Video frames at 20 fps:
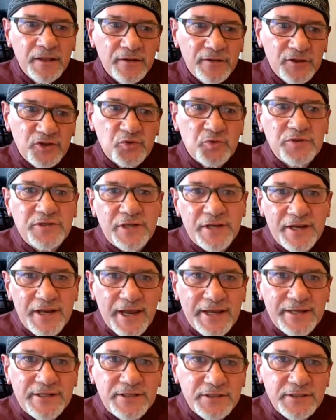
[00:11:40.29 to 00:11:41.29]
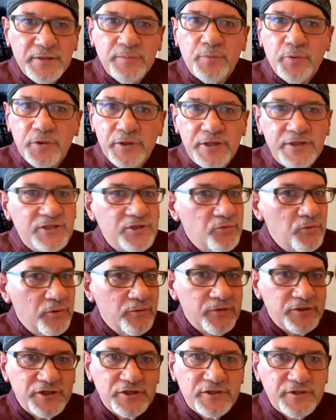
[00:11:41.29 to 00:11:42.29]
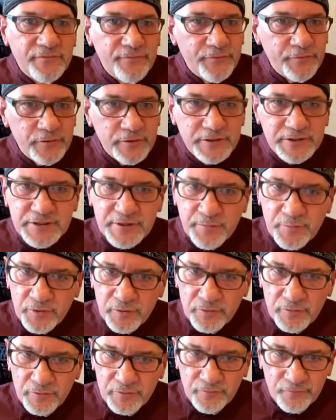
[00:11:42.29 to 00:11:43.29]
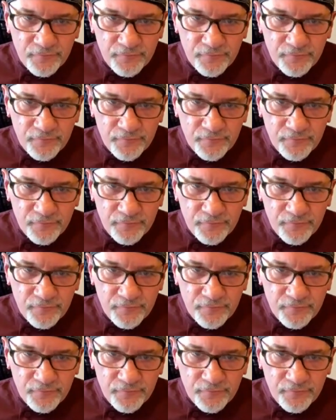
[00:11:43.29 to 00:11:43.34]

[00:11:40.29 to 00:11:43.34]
This was a nice, simple, easy one with just some very simple